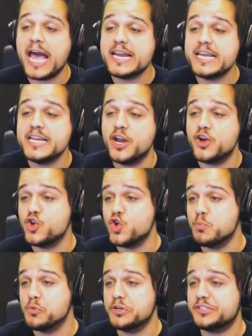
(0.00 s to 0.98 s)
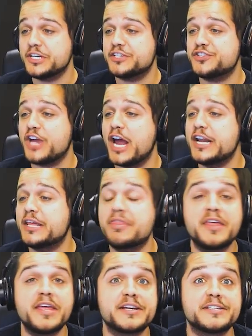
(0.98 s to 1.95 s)
in numerous exciting
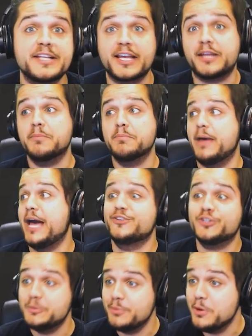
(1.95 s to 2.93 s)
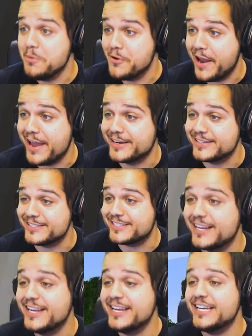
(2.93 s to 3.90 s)
things, like magical boomerangs,
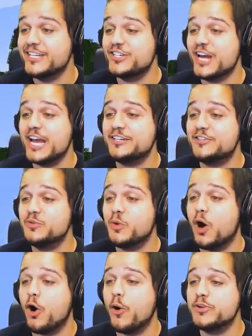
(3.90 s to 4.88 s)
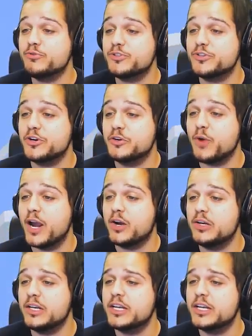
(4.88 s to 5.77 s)
enchanted to always return. Right click,